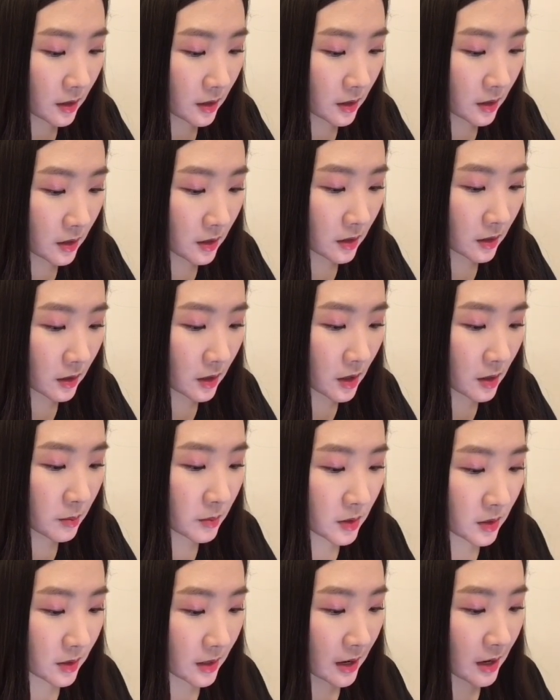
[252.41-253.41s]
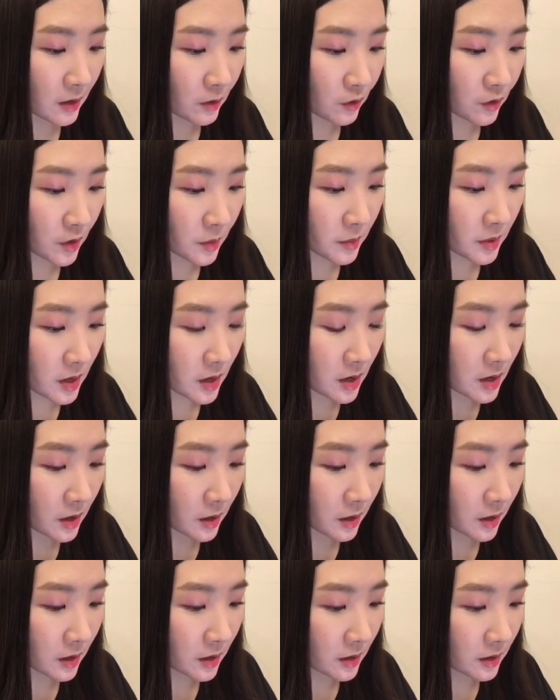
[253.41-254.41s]
and it comes down from
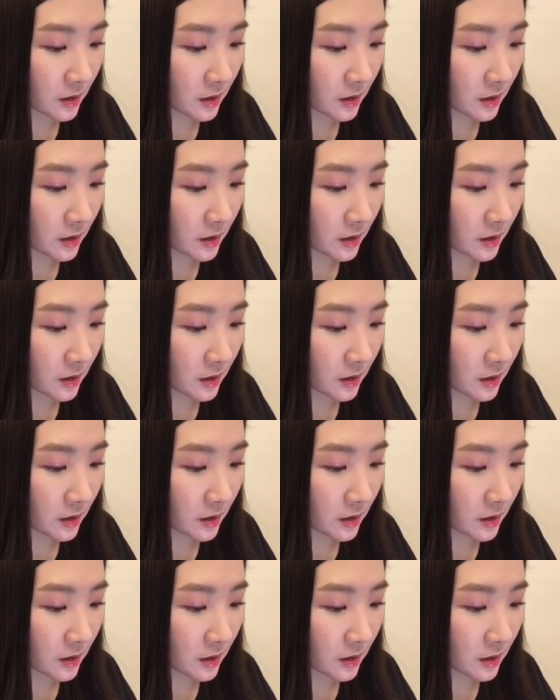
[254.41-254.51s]
here,